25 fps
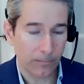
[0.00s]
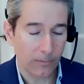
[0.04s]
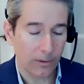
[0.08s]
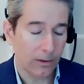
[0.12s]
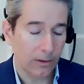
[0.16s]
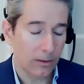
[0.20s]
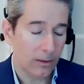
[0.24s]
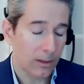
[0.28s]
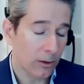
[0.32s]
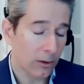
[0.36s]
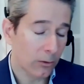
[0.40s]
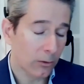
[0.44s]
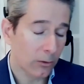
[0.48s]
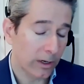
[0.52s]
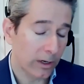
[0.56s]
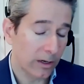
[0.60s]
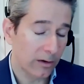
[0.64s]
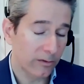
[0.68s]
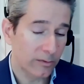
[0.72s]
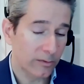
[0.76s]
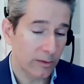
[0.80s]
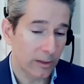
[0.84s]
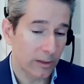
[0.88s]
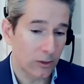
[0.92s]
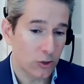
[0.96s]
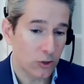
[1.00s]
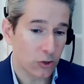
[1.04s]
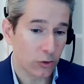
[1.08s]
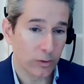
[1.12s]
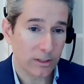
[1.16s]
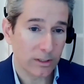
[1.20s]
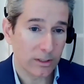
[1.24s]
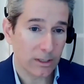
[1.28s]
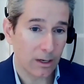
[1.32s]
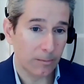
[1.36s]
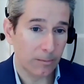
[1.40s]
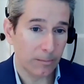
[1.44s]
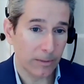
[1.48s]
In theory, if the
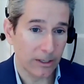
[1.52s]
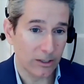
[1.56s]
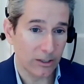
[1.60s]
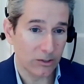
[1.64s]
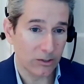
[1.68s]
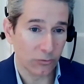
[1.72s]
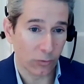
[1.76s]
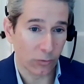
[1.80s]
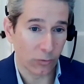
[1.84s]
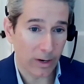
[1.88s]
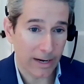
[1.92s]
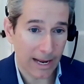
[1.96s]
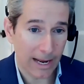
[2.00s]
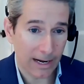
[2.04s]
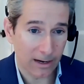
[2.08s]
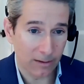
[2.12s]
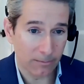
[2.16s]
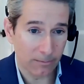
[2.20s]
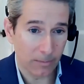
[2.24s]
insurance companies run out of